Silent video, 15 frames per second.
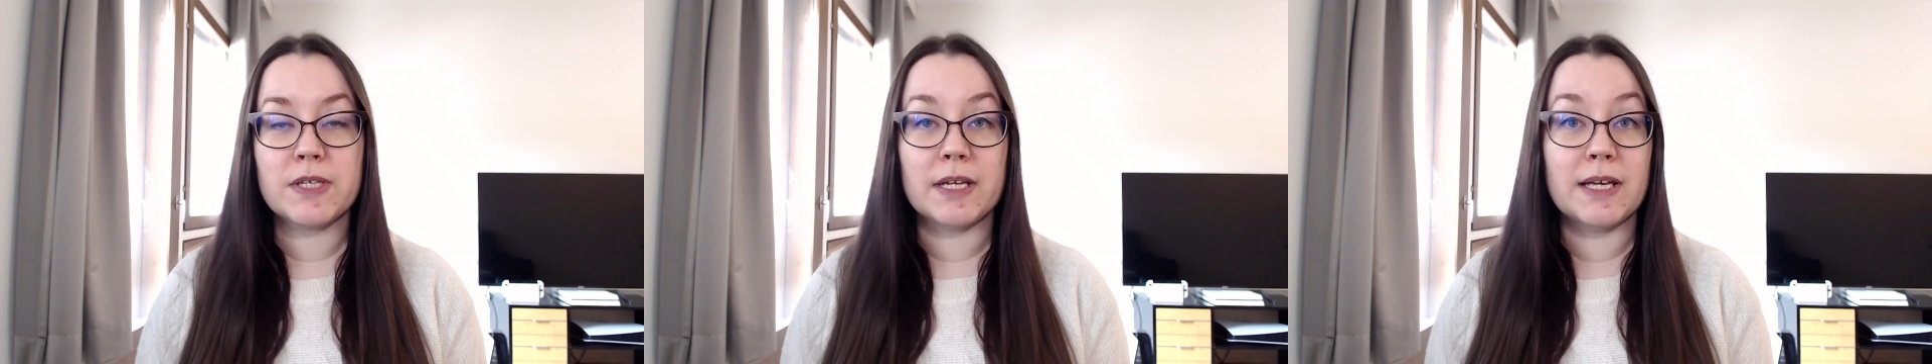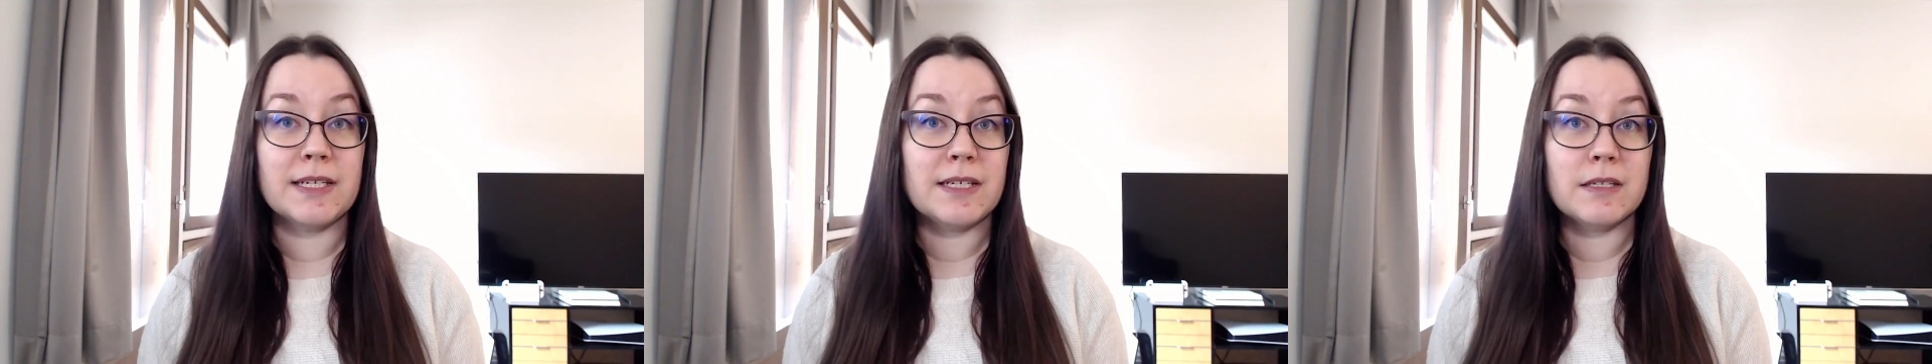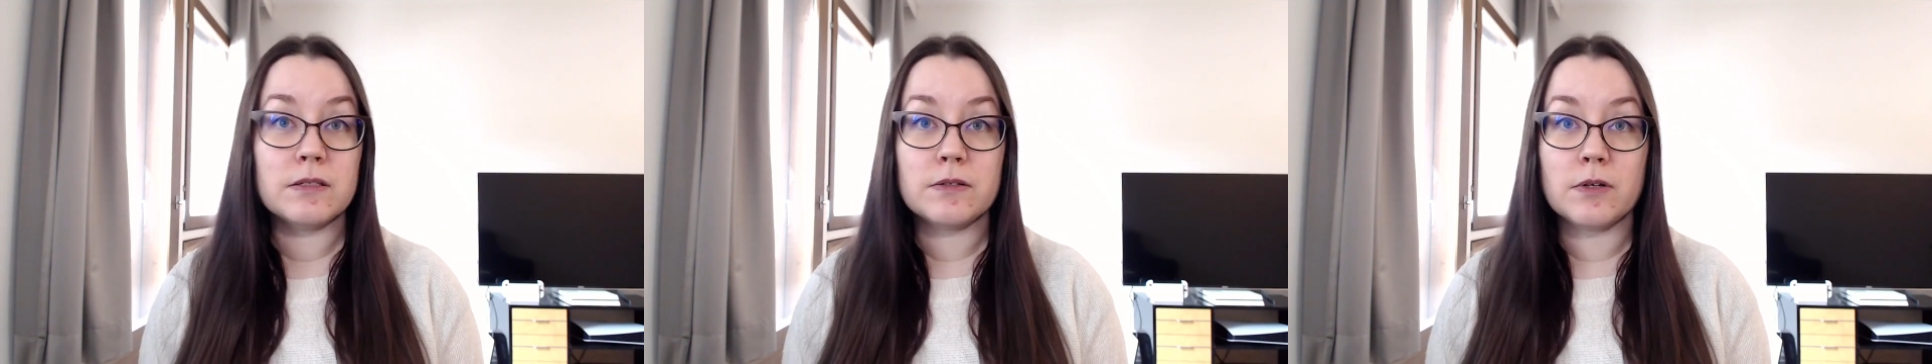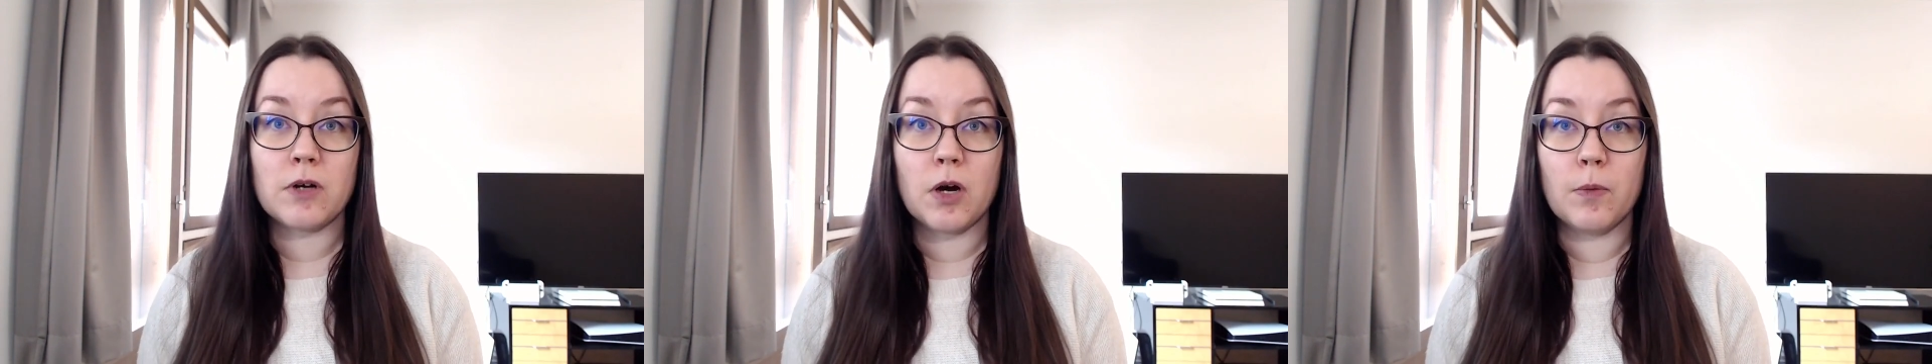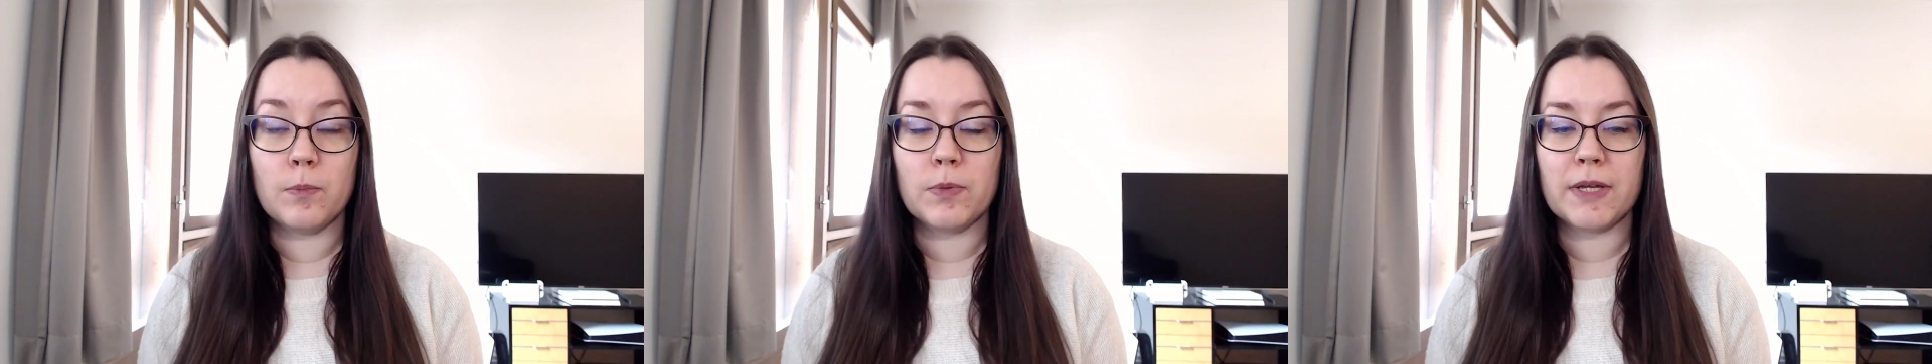and I didn't
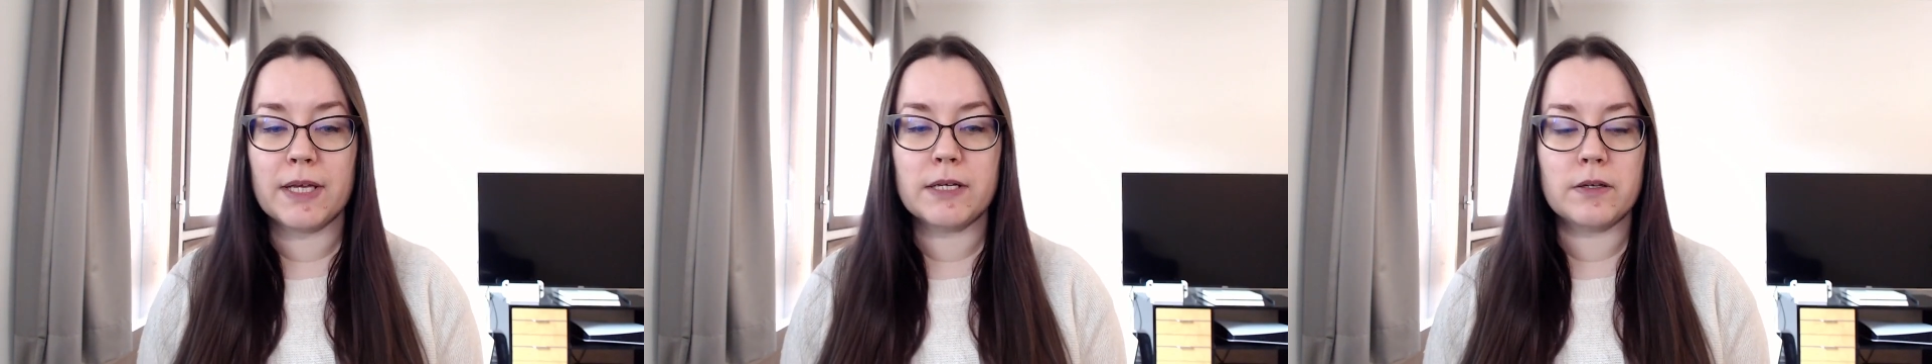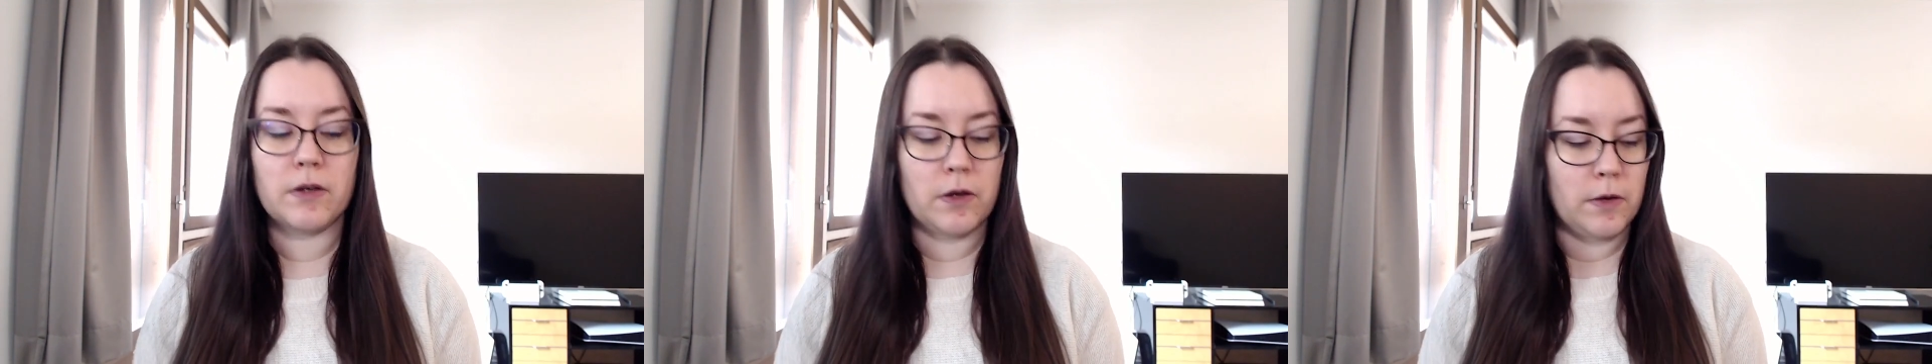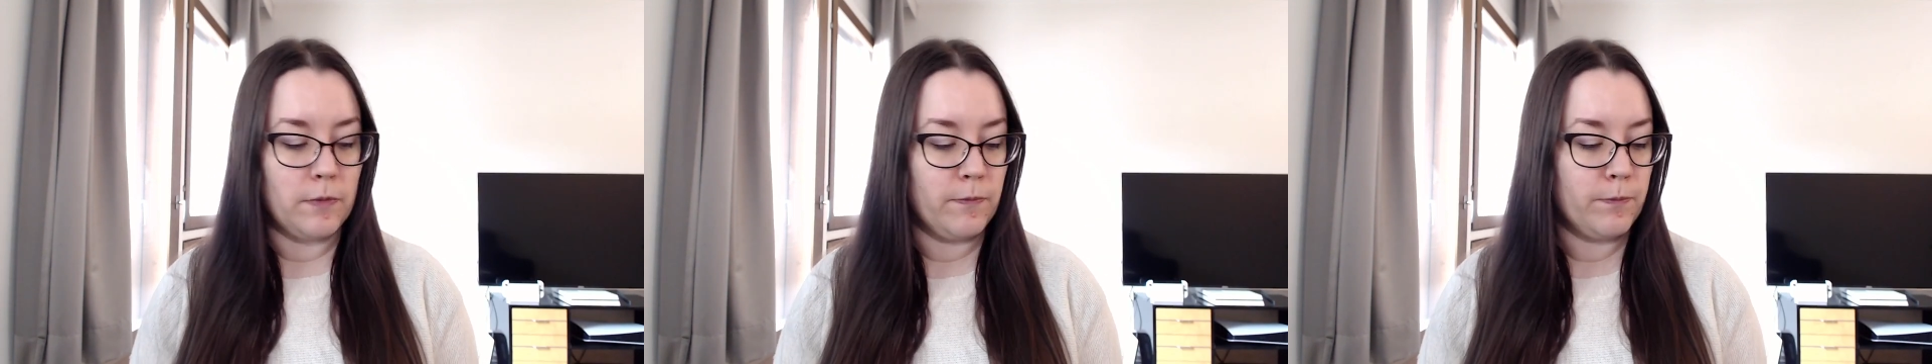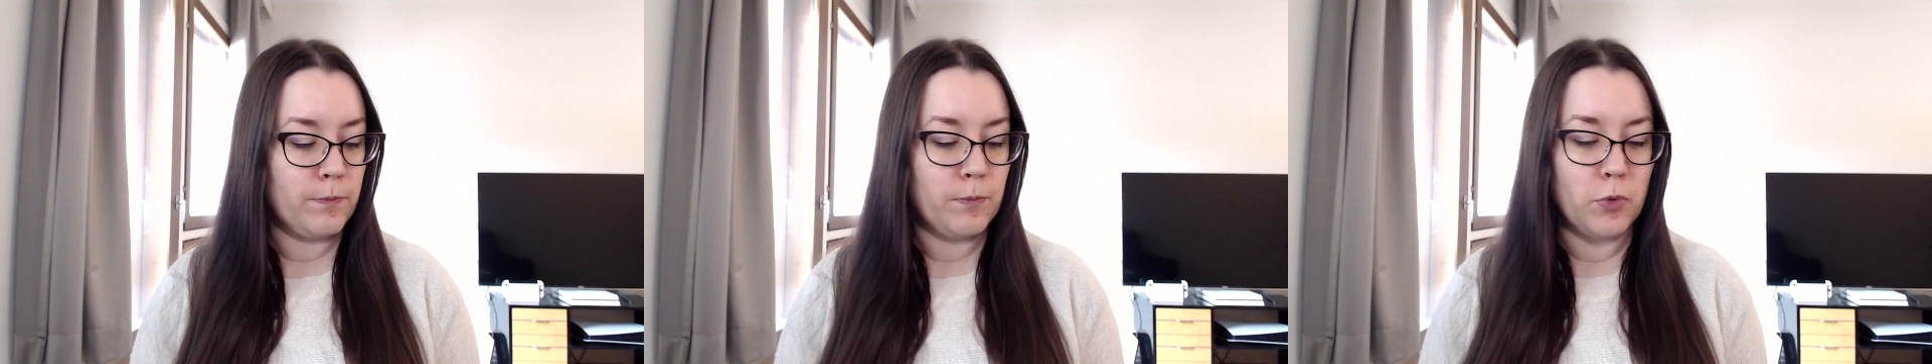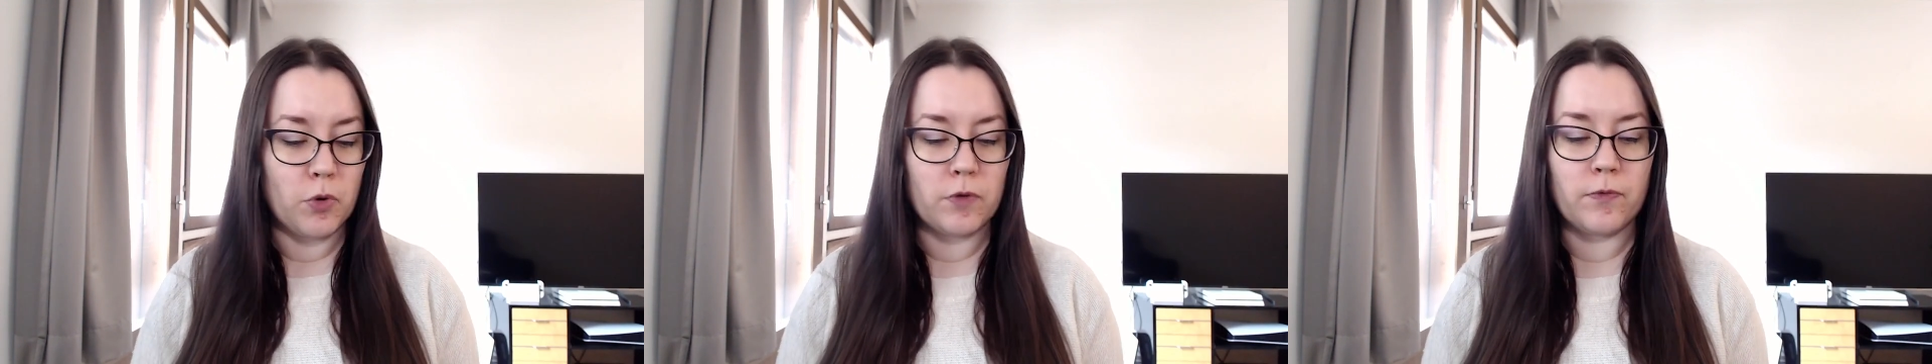complete a
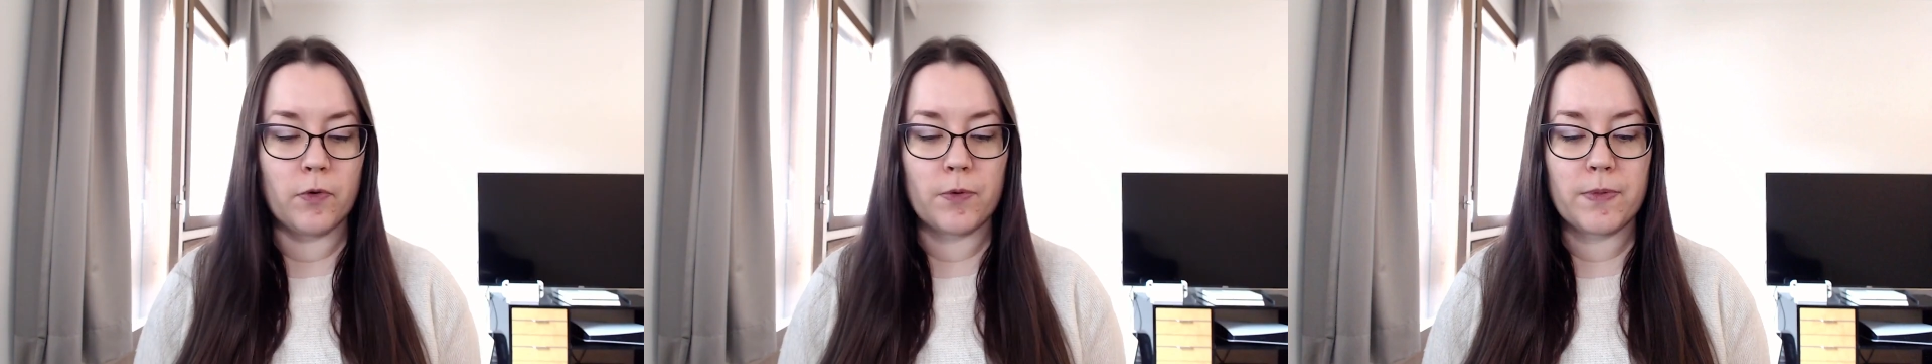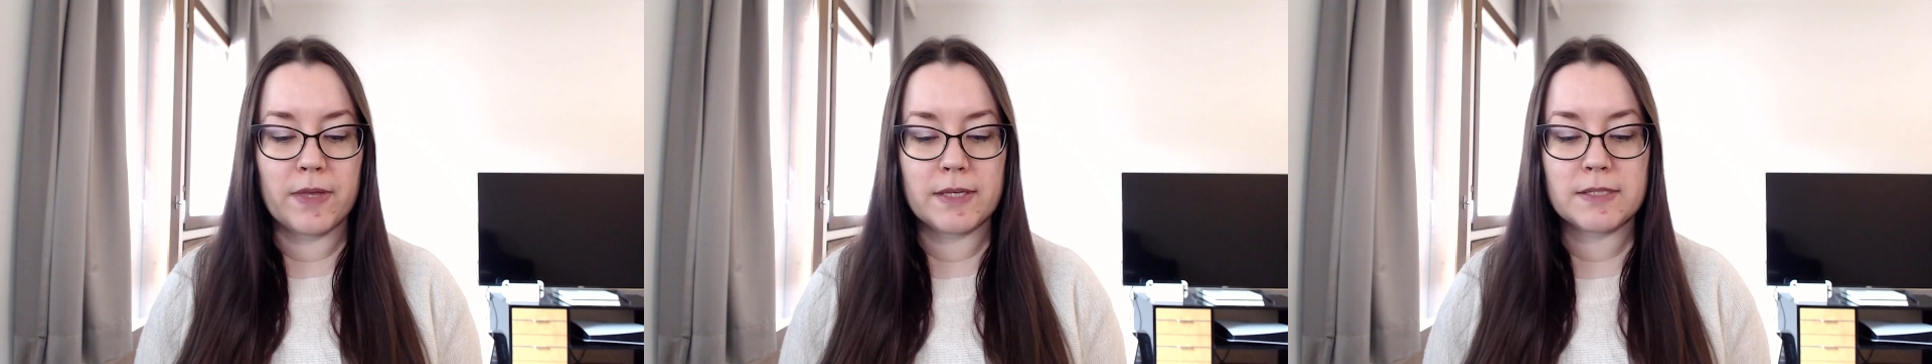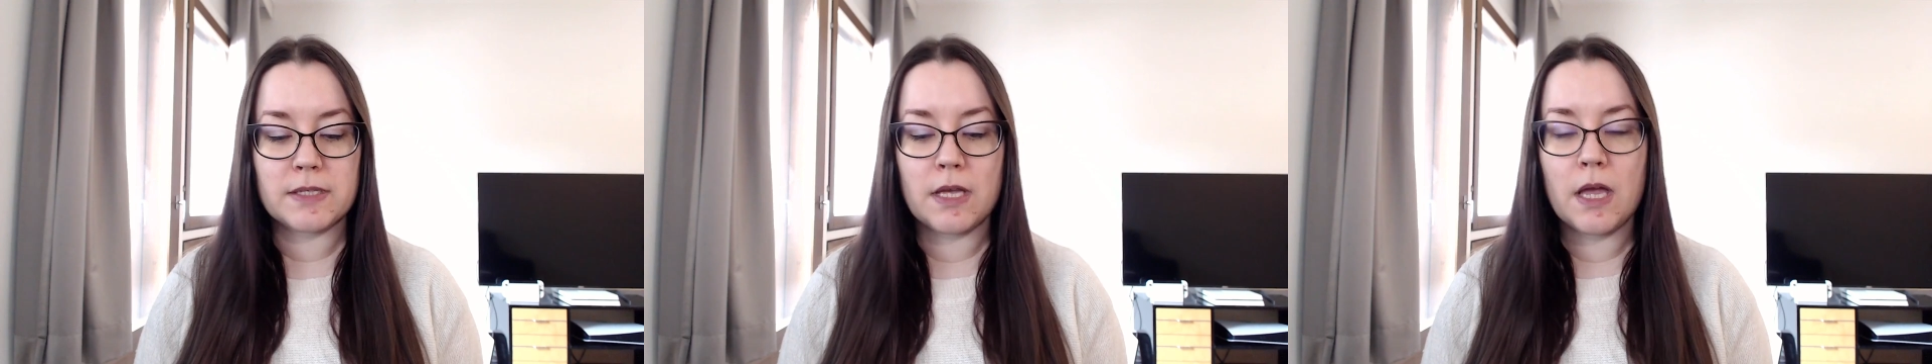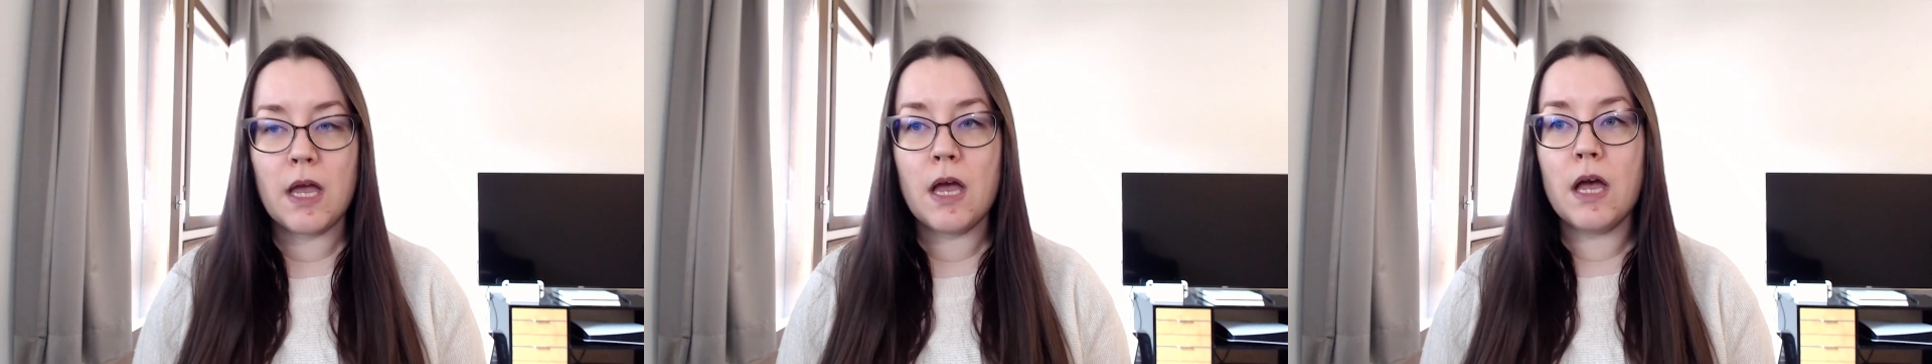book for this.